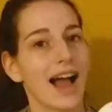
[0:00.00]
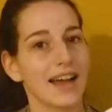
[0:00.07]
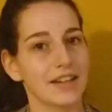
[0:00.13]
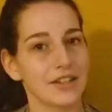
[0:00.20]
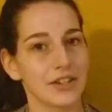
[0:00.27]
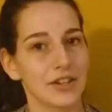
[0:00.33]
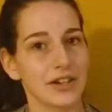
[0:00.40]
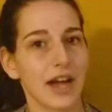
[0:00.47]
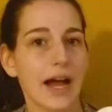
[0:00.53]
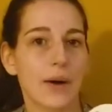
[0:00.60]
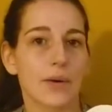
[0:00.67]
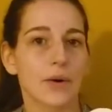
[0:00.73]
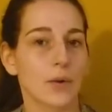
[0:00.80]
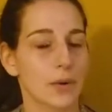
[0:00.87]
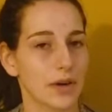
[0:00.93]
I took
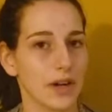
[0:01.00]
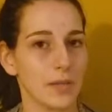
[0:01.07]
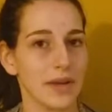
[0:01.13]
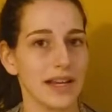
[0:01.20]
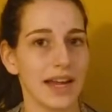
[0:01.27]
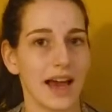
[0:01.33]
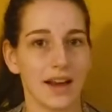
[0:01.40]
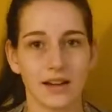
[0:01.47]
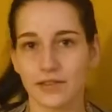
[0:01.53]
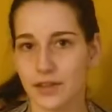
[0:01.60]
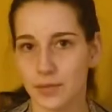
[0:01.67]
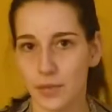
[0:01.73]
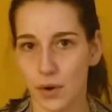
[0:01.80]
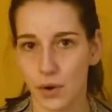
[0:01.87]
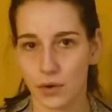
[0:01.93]
our ornament out of
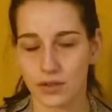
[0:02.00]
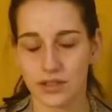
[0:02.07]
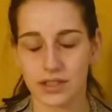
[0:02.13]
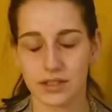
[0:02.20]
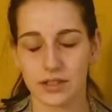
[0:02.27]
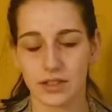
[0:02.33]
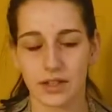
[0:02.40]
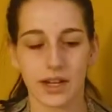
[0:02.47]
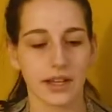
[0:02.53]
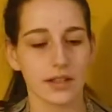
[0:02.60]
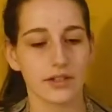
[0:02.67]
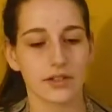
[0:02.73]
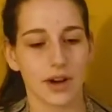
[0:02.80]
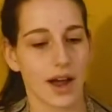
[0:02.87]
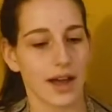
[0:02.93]
the mold during
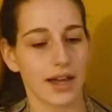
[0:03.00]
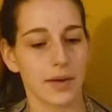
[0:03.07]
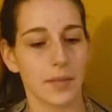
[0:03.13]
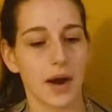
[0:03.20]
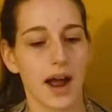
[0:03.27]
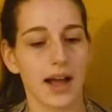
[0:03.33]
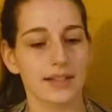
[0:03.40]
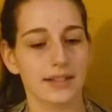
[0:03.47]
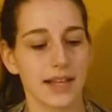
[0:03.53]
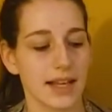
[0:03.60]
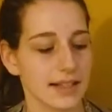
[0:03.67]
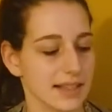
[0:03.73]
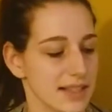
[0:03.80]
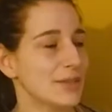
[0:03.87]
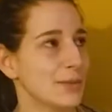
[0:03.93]
the drying
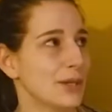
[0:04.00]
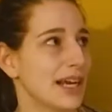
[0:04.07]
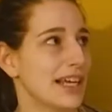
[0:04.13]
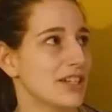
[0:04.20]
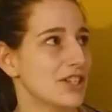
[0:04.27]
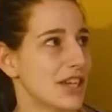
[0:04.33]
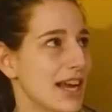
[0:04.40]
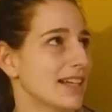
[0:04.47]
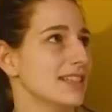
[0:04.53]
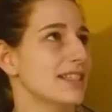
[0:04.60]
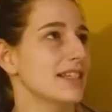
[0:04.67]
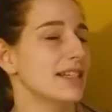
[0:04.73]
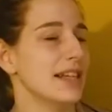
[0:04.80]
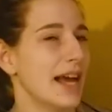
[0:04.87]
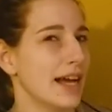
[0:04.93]
process, and when I checked
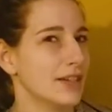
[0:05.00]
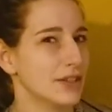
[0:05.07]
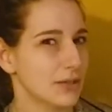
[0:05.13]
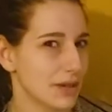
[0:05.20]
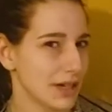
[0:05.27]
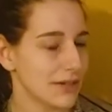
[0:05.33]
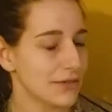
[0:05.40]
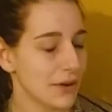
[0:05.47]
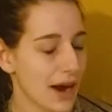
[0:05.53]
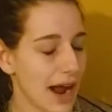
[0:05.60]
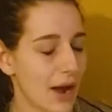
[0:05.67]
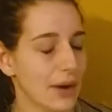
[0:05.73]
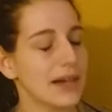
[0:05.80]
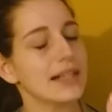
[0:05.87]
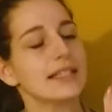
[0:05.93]
it at 24
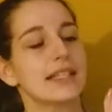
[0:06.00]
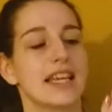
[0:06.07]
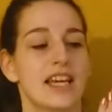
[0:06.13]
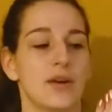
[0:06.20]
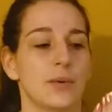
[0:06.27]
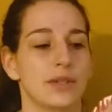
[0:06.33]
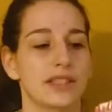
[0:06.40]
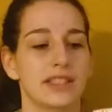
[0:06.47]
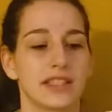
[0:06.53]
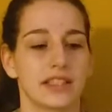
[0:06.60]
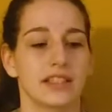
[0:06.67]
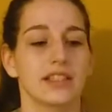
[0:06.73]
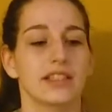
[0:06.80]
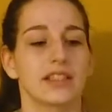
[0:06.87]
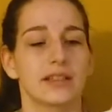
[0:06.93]
hours, it was
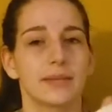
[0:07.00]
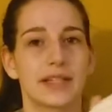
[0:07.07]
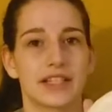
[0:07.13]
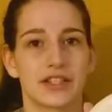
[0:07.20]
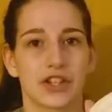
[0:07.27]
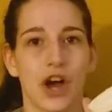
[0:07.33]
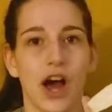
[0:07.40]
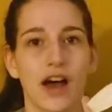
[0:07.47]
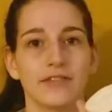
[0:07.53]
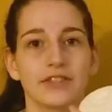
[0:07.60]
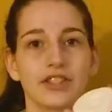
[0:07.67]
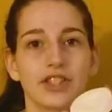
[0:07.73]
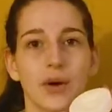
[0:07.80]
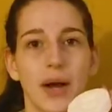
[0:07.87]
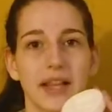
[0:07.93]
still a little bit
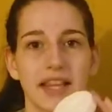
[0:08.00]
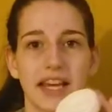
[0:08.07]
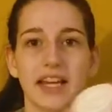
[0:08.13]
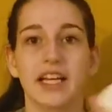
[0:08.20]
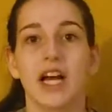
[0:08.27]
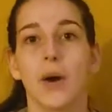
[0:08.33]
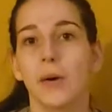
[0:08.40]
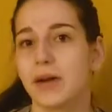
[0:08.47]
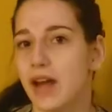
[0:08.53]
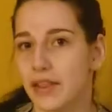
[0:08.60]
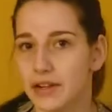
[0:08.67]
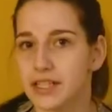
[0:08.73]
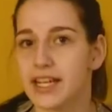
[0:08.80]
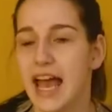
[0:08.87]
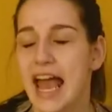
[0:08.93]
soft, so I let it go
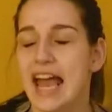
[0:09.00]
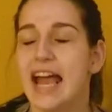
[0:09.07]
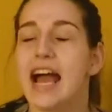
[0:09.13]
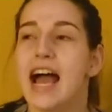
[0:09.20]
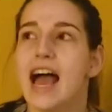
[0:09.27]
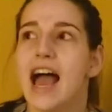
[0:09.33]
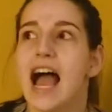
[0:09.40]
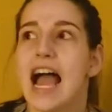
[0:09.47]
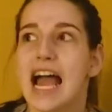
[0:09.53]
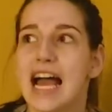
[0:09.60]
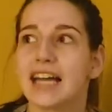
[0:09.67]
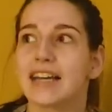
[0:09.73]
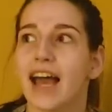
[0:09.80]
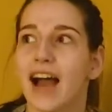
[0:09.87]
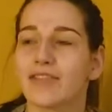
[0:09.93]
another day.
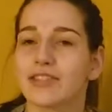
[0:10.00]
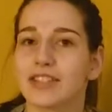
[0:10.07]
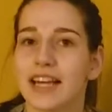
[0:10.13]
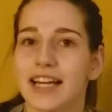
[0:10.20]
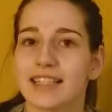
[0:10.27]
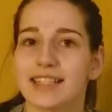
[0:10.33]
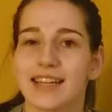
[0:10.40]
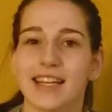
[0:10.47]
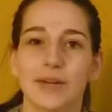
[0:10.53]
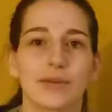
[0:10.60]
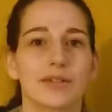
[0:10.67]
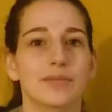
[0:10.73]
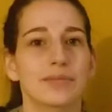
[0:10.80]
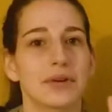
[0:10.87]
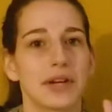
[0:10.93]
And after that day, it
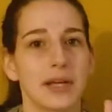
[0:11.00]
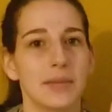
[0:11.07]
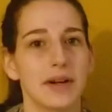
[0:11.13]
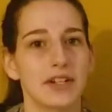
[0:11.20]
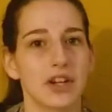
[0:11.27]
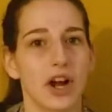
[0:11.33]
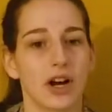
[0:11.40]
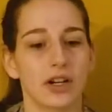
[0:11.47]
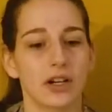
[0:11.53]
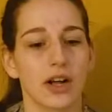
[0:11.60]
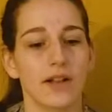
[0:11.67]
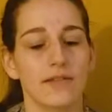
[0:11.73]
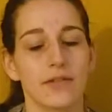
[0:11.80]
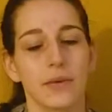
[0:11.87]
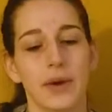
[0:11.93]
was pretty much hard
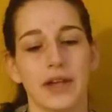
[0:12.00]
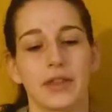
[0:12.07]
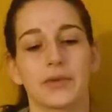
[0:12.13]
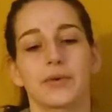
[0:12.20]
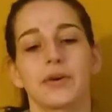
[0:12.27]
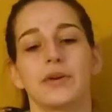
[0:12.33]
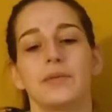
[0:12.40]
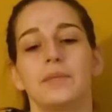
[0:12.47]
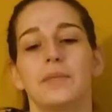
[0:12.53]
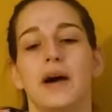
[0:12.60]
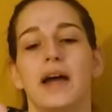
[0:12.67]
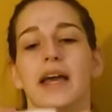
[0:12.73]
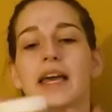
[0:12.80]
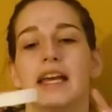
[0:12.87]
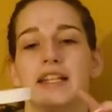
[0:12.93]
all the way through,
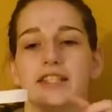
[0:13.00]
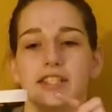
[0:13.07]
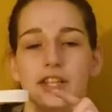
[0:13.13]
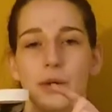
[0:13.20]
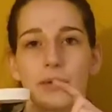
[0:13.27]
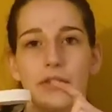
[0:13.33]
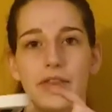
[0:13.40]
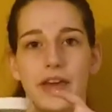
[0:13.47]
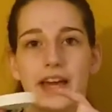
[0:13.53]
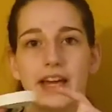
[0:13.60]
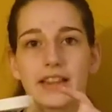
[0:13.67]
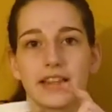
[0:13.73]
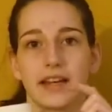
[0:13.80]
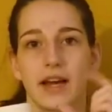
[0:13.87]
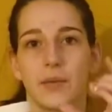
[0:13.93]
but it's so
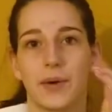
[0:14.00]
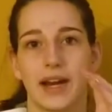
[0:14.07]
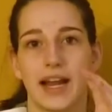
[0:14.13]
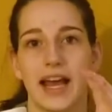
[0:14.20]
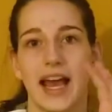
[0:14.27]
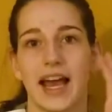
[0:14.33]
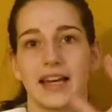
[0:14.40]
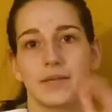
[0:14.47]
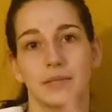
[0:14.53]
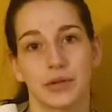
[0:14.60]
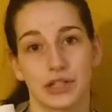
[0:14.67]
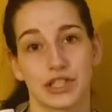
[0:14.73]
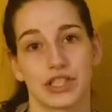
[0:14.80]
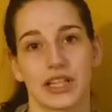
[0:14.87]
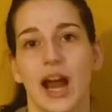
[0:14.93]
thick that I went ahead and
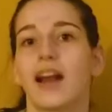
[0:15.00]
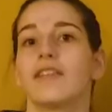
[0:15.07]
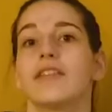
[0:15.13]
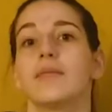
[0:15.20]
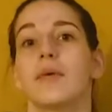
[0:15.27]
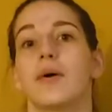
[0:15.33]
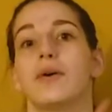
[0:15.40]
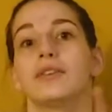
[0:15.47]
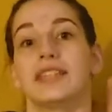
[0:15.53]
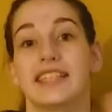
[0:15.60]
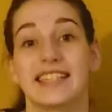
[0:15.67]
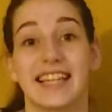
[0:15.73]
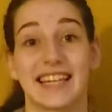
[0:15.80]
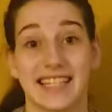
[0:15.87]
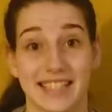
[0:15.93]
pushed it out of the mold
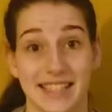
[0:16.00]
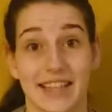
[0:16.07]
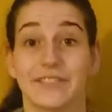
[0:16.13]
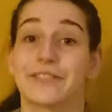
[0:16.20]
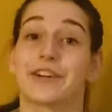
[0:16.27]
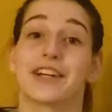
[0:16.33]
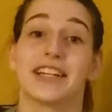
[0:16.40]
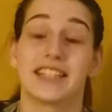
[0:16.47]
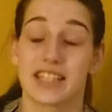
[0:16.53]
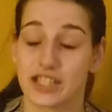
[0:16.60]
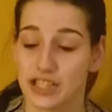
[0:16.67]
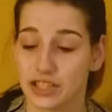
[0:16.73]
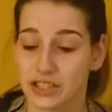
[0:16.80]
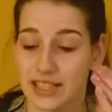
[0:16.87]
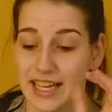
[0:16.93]
and let it sit for an additional